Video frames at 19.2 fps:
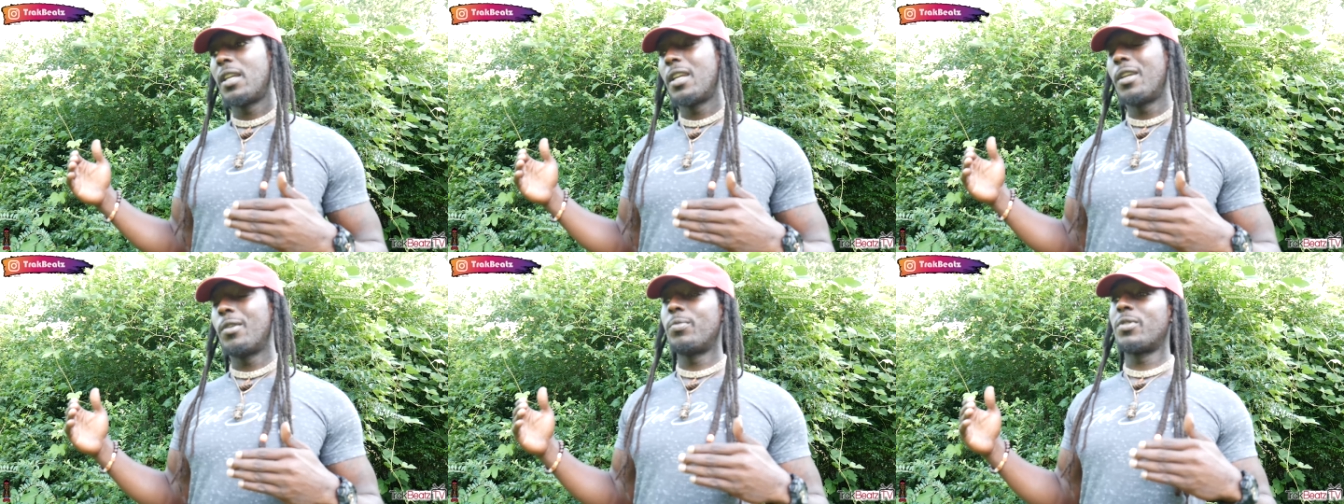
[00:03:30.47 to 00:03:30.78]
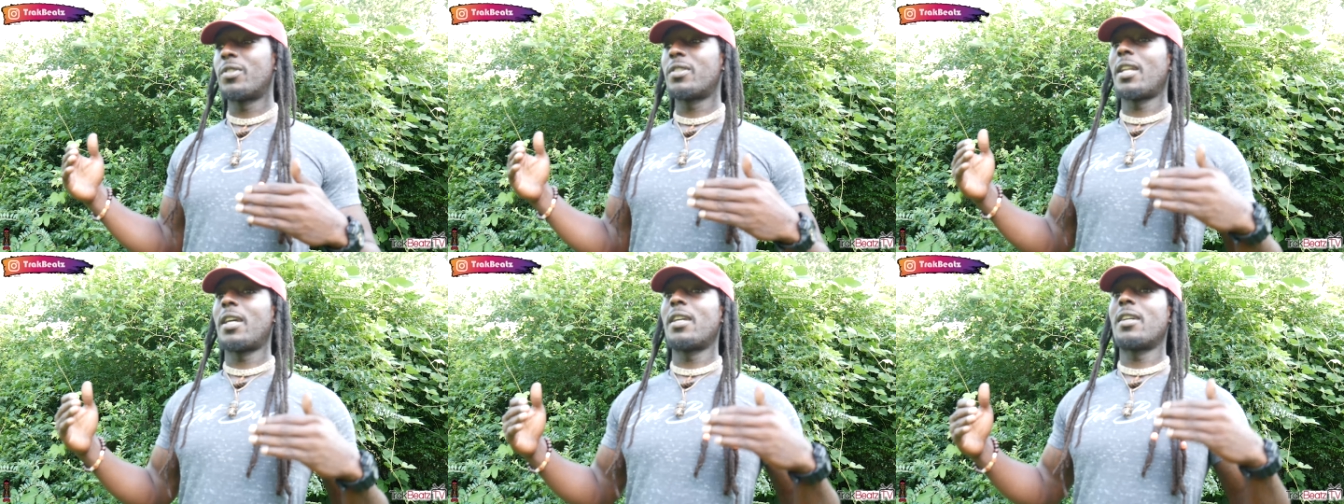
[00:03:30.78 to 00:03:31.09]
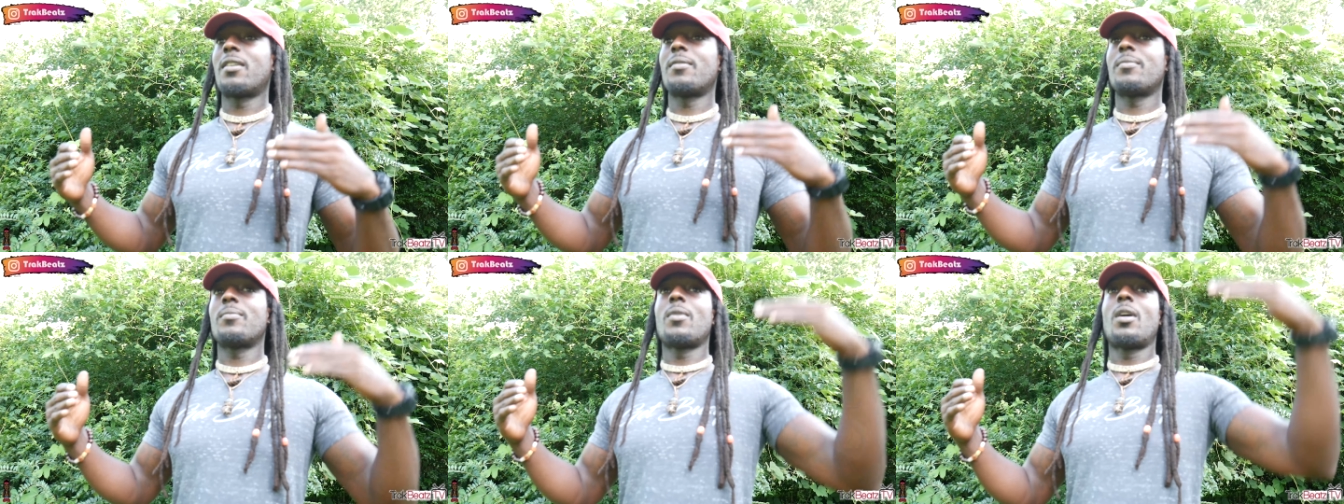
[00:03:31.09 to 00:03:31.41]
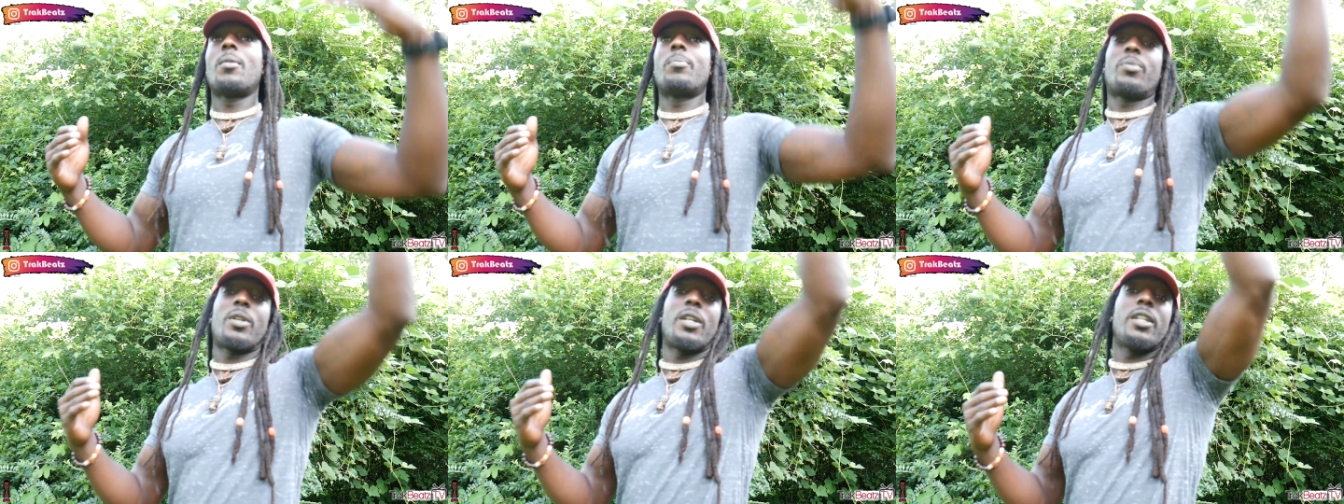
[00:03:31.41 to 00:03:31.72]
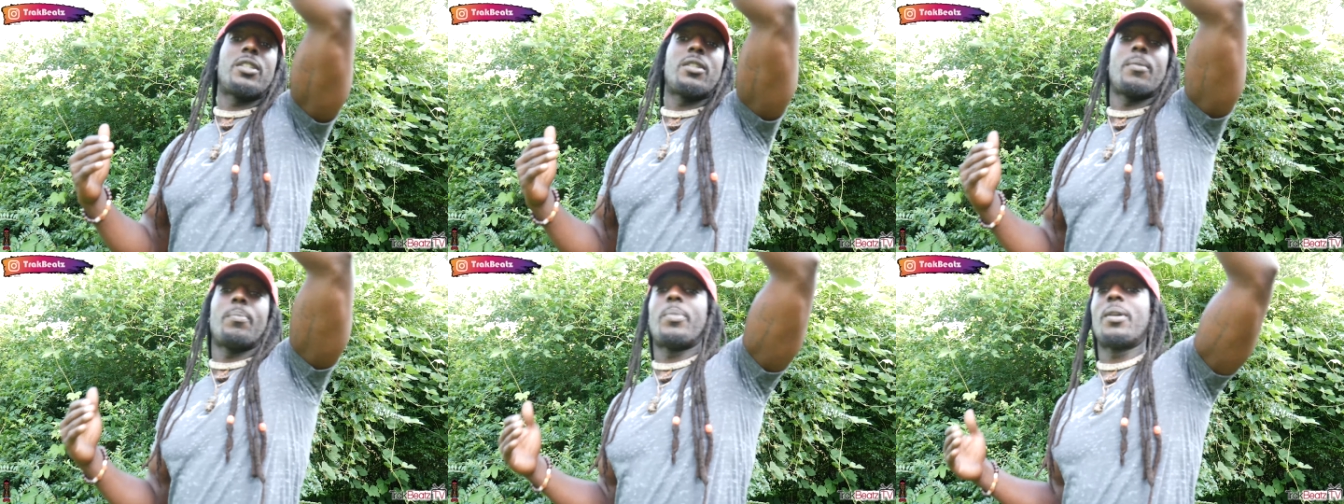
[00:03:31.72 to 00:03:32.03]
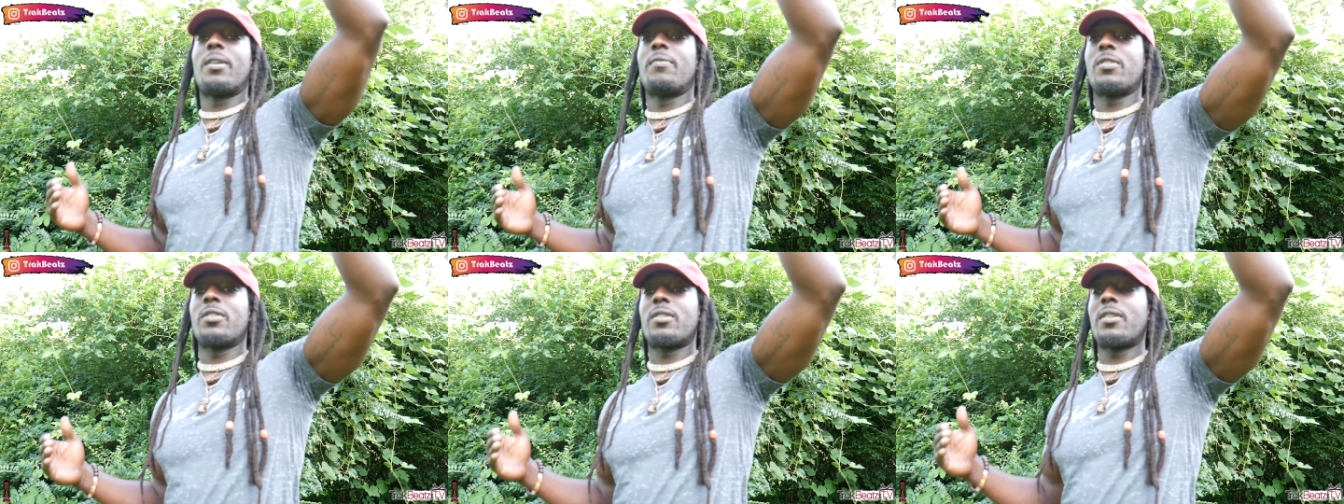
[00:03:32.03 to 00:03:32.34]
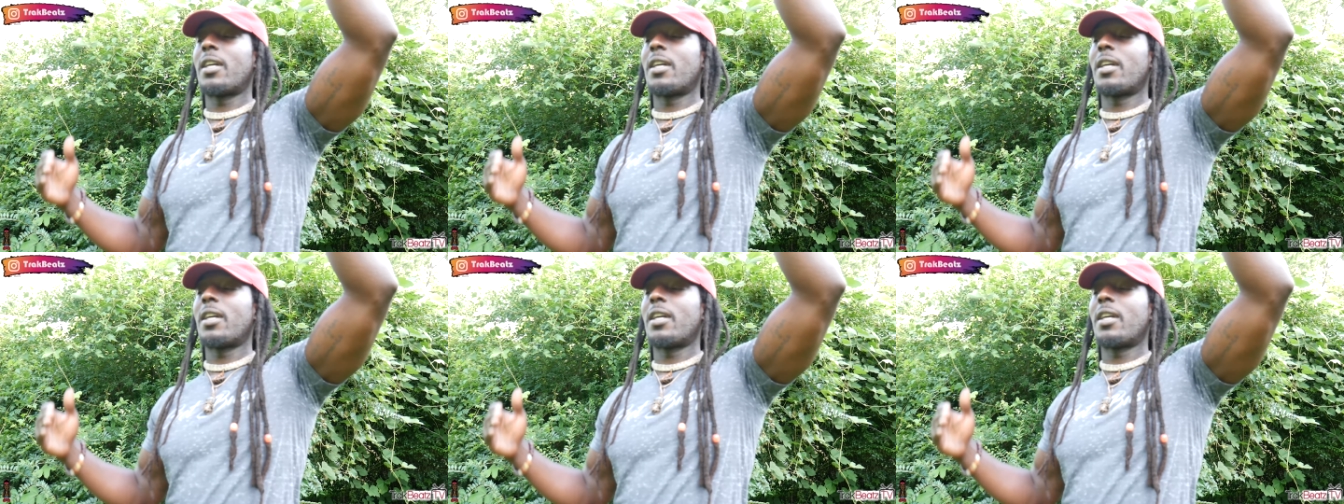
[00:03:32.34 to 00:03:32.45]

It was like a bridge above us,